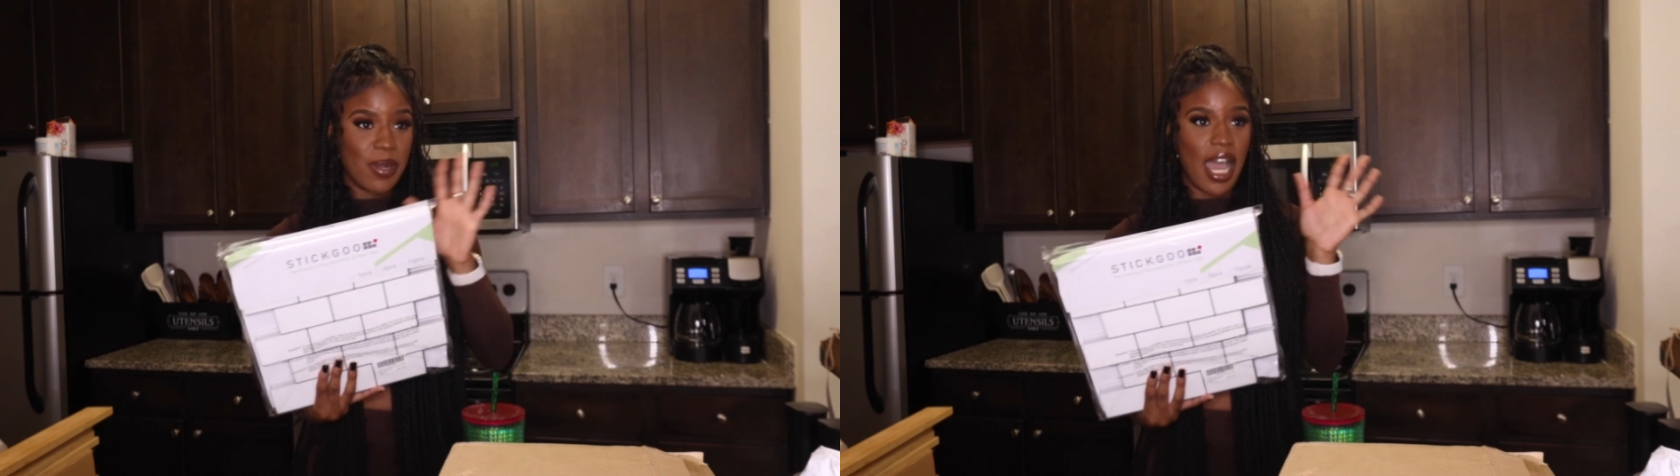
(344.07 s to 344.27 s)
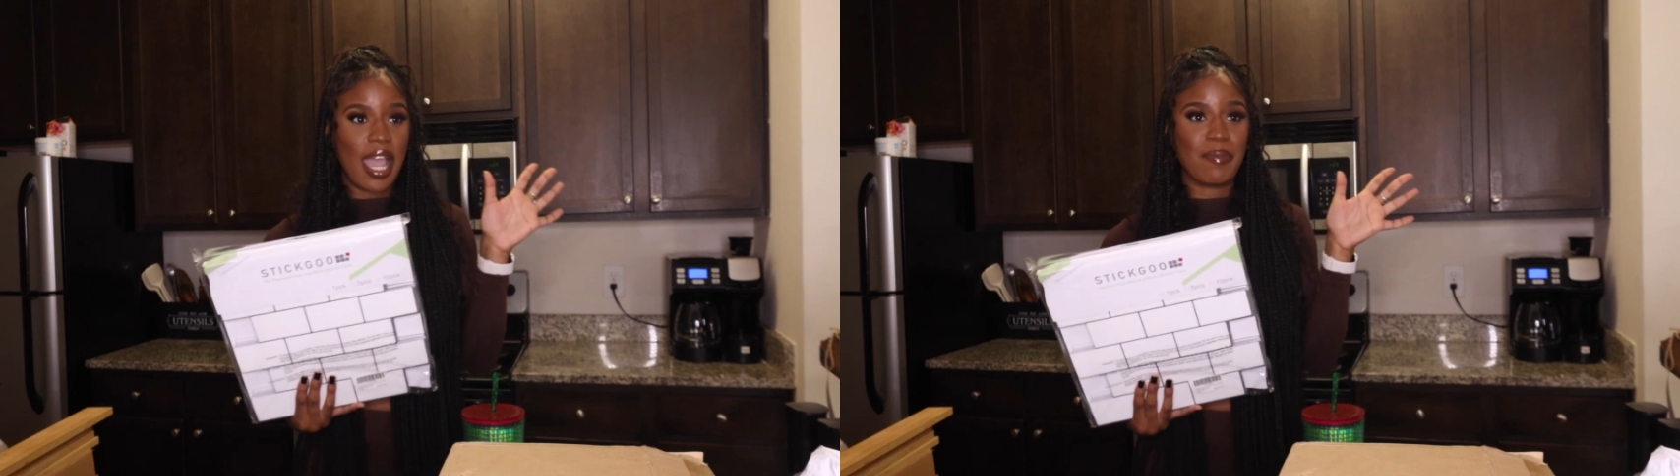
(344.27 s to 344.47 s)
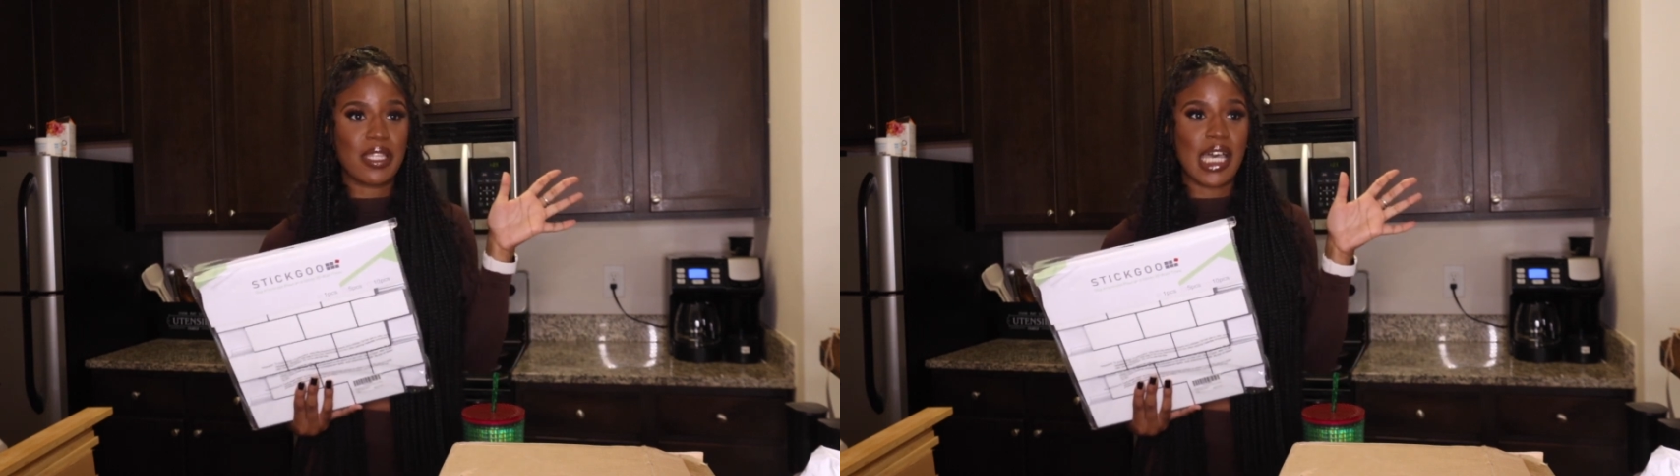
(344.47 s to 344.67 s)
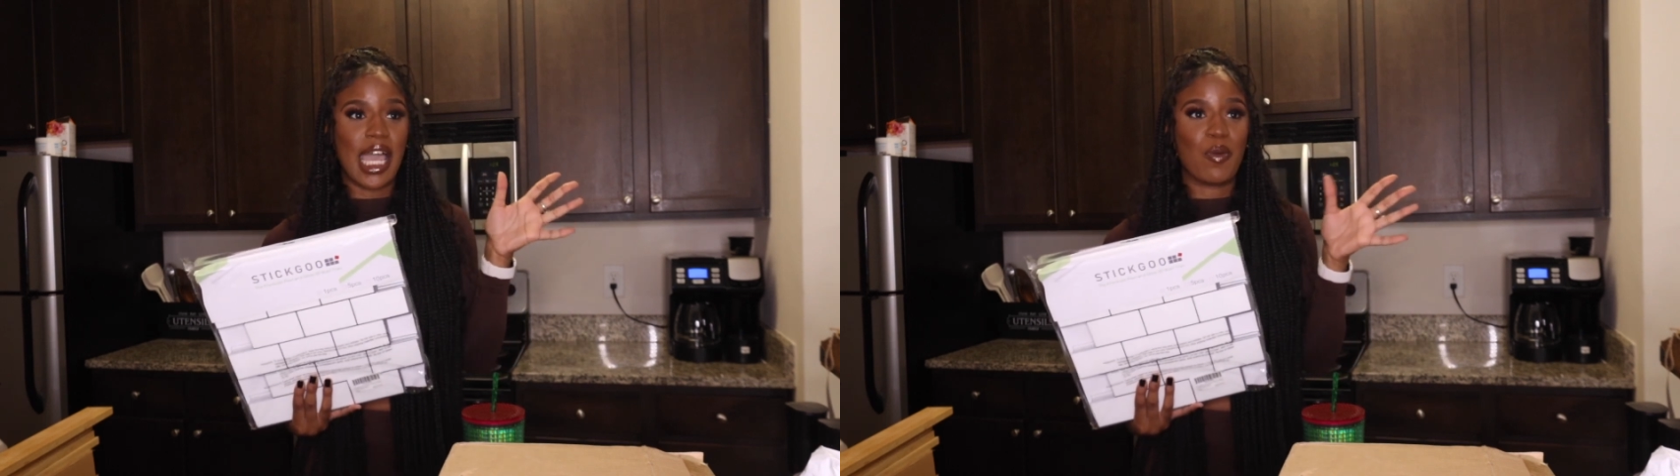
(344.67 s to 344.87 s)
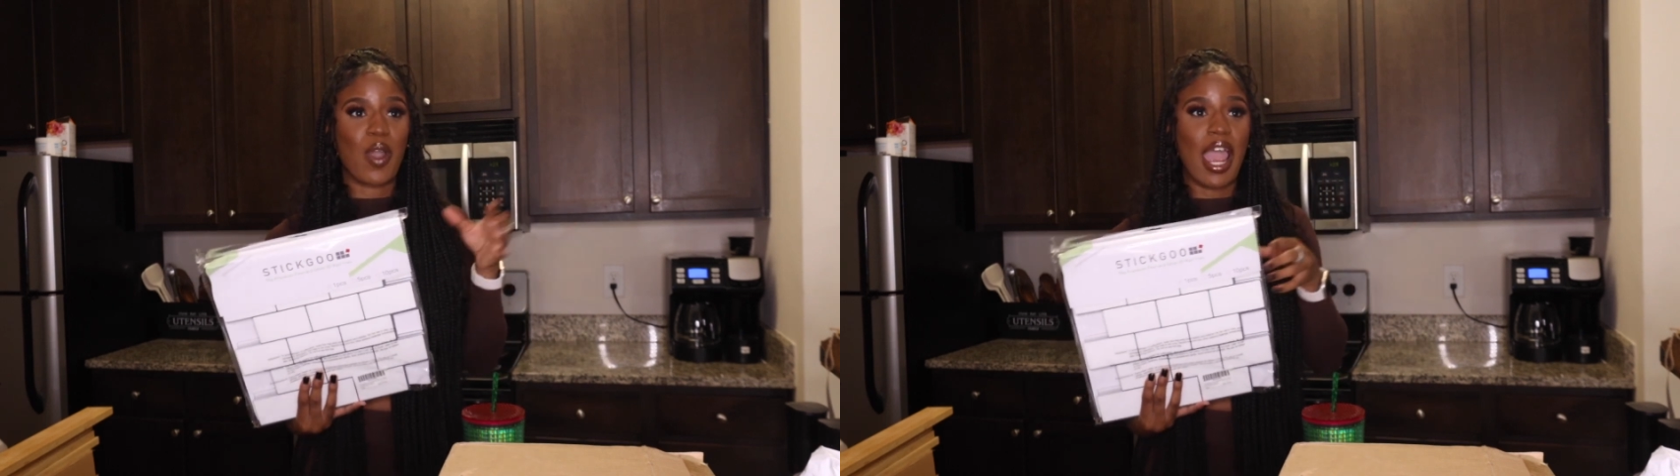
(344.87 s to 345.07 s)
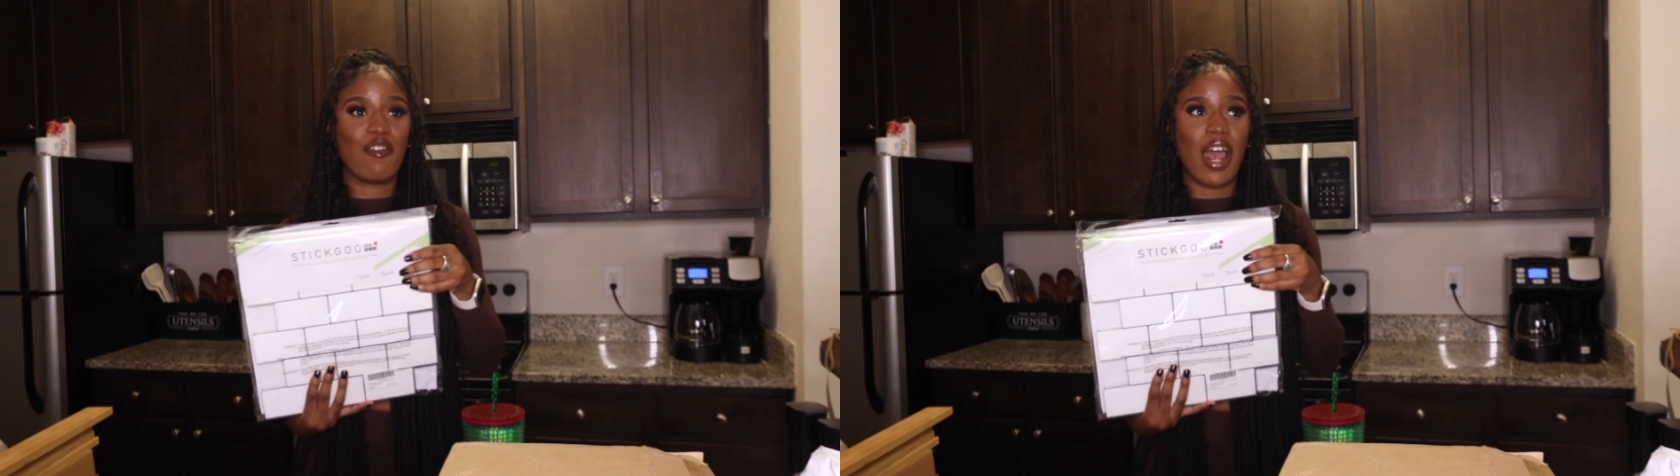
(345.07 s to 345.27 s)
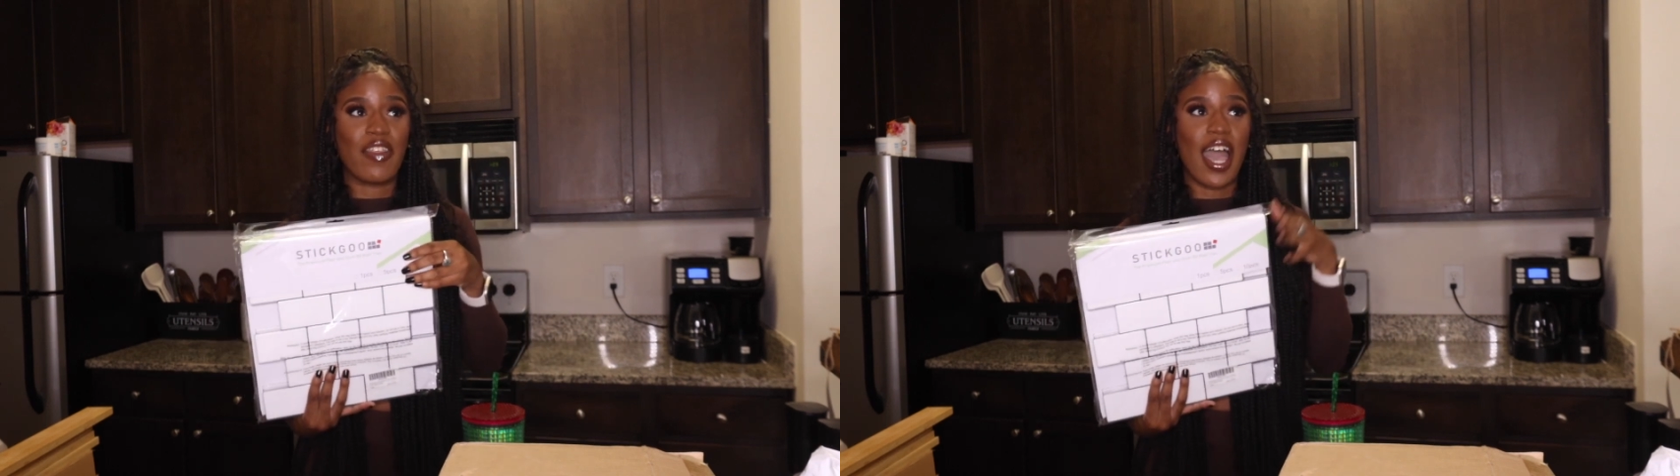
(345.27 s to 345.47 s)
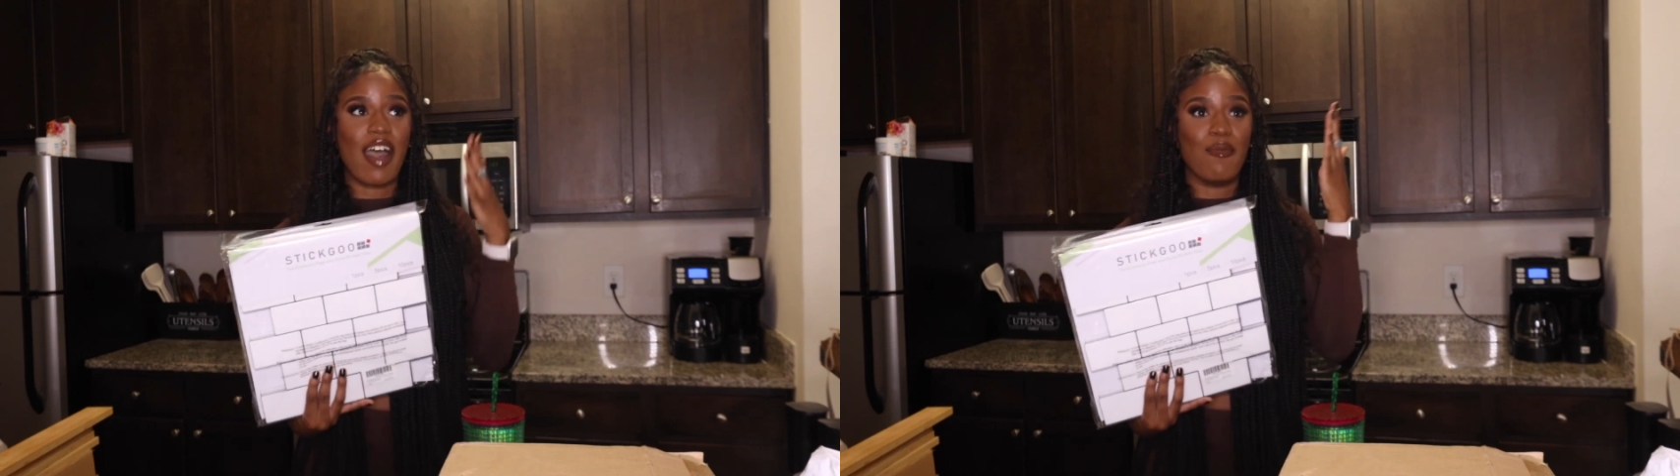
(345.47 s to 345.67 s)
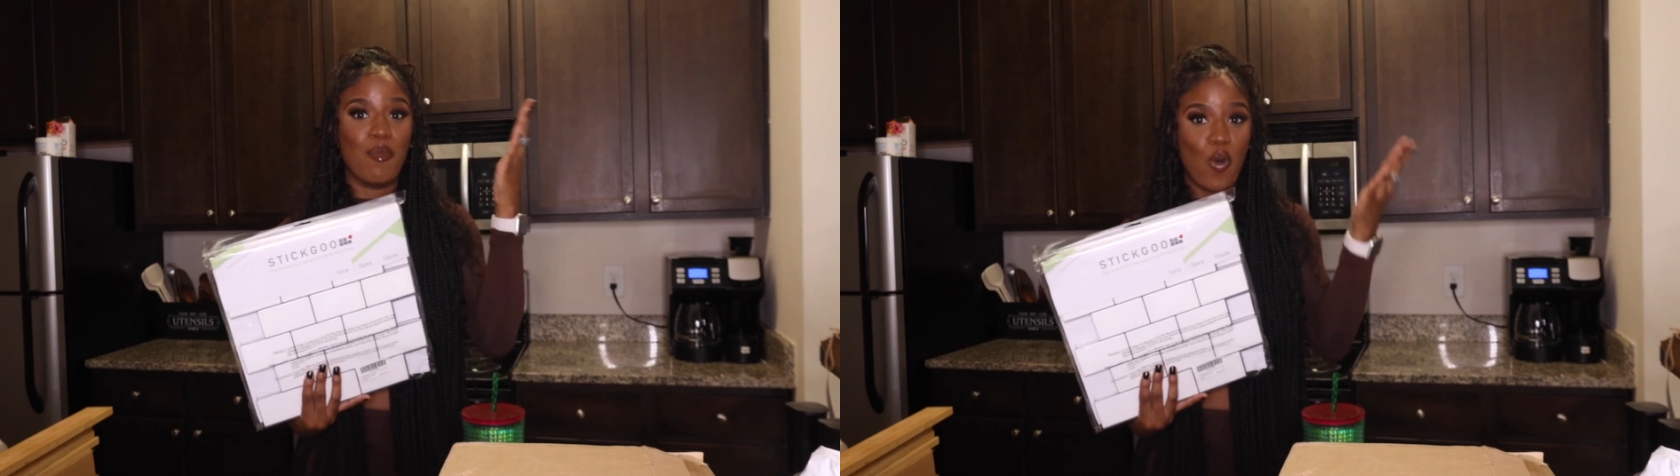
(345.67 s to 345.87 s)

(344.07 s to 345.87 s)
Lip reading: but I'm the type where I'd rather have